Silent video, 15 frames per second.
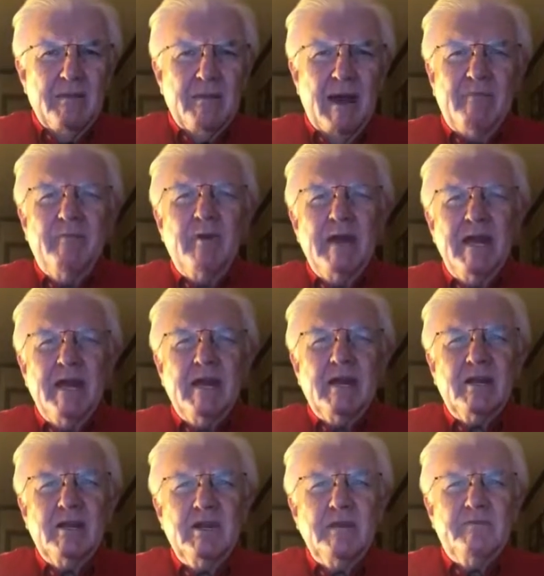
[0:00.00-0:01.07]
My
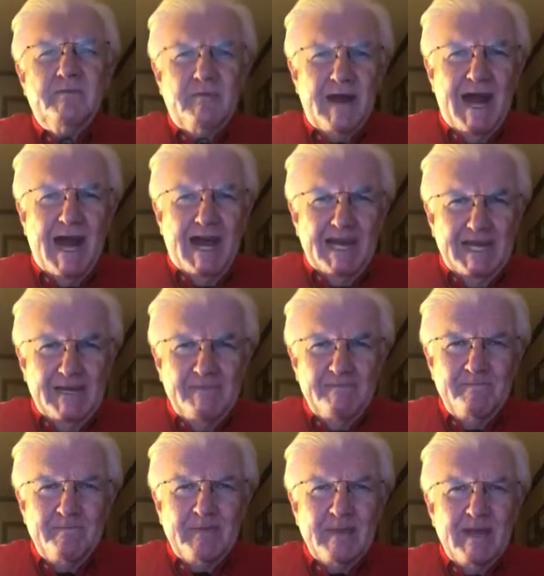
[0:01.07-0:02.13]
friend, Good Friday,
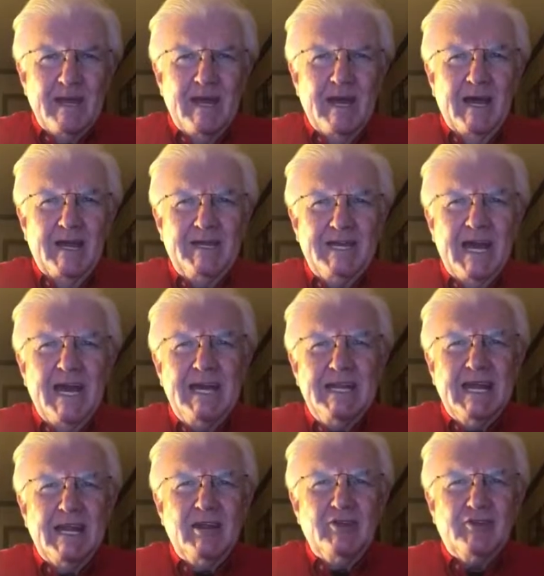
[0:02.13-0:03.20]
a day
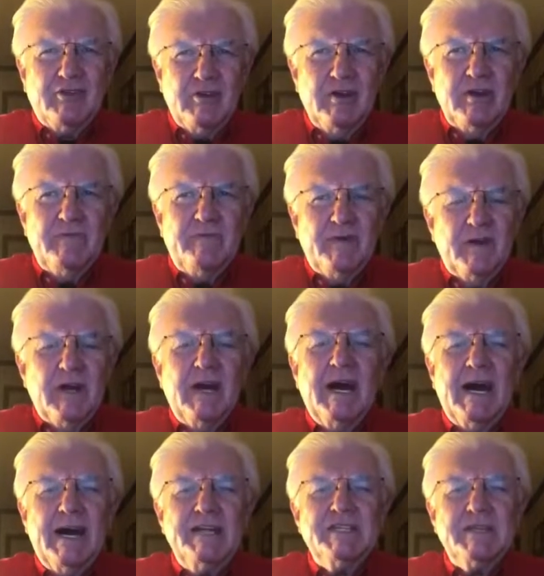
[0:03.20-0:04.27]
that is good for
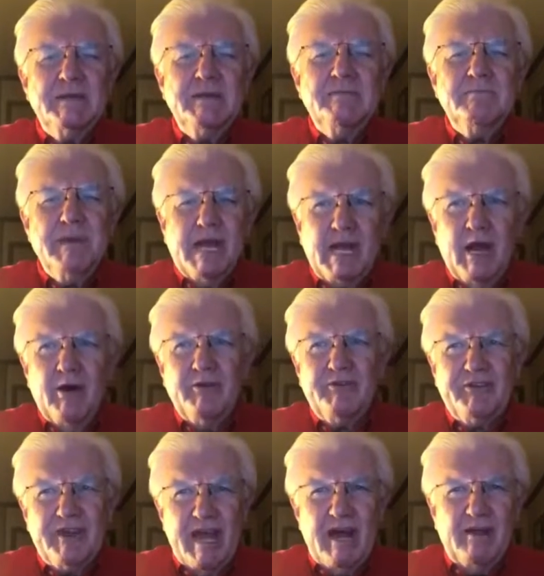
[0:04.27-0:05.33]
us
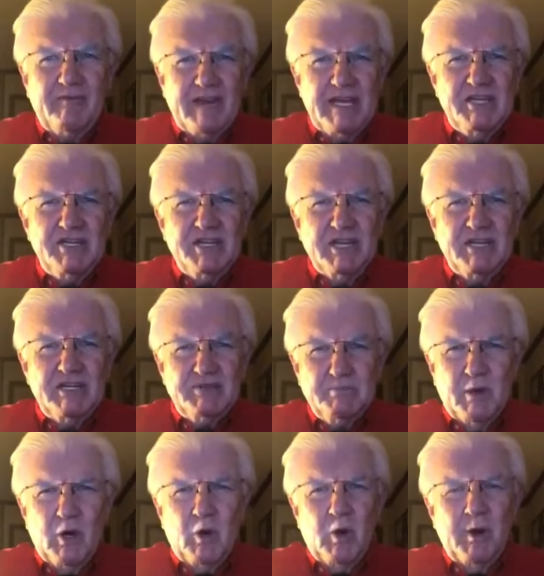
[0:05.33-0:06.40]
because salvation is
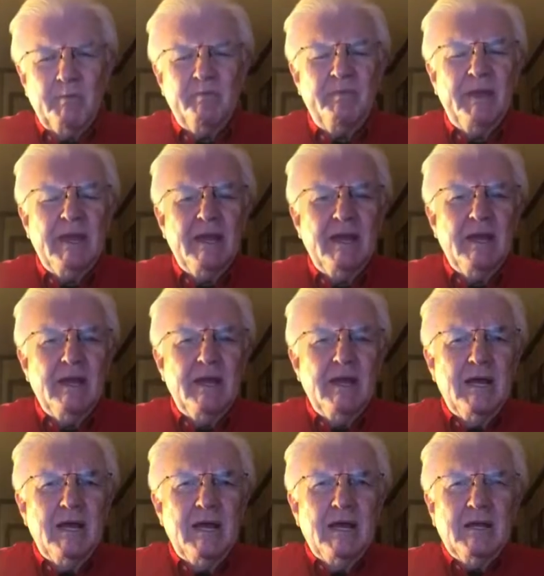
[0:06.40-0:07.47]
born.
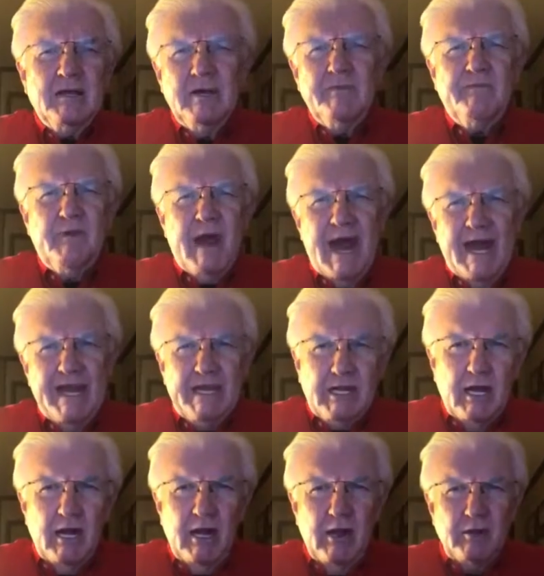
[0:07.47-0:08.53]
Good Friday
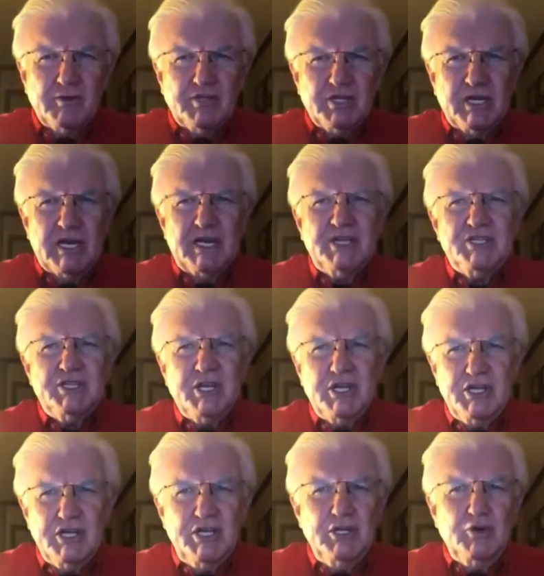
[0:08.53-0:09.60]
calls us to
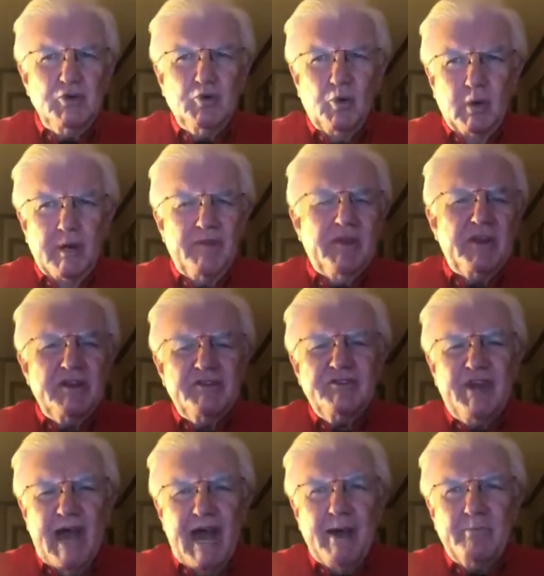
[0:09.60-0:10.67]
do what the
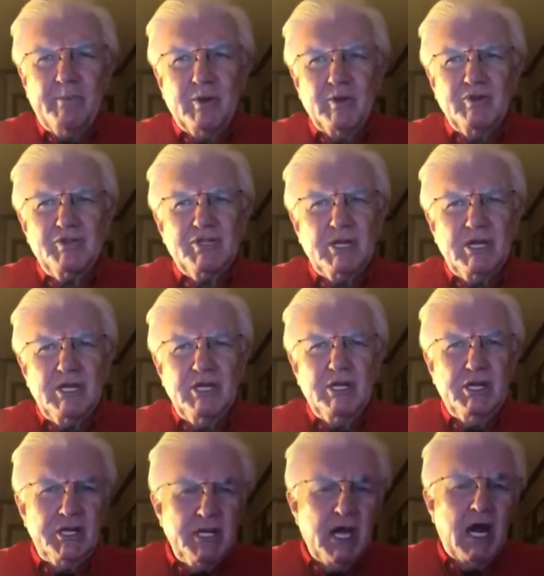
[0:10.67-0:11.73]
disciples
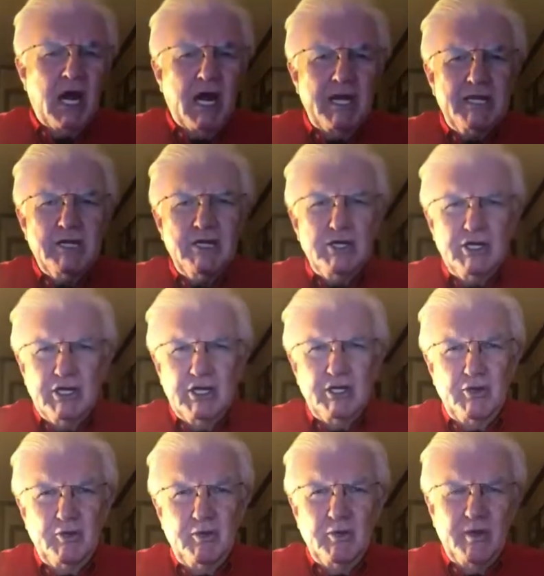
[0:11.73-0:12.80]
could not
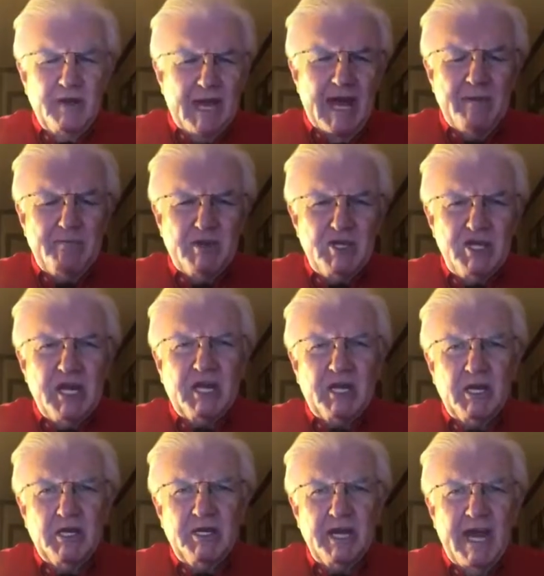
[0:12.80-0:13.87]
do that
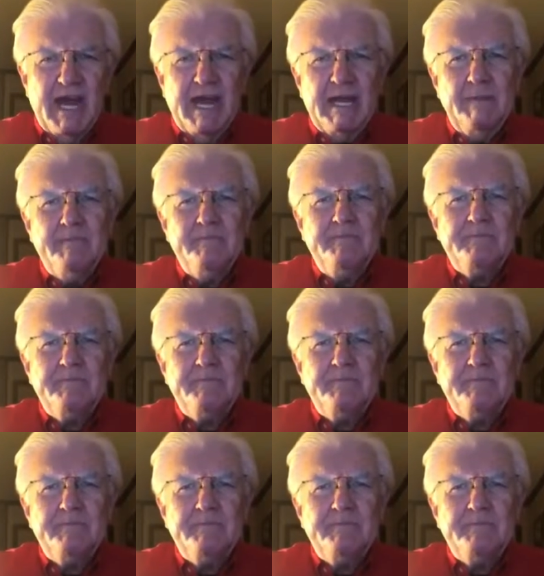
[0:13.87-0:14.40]
particular day.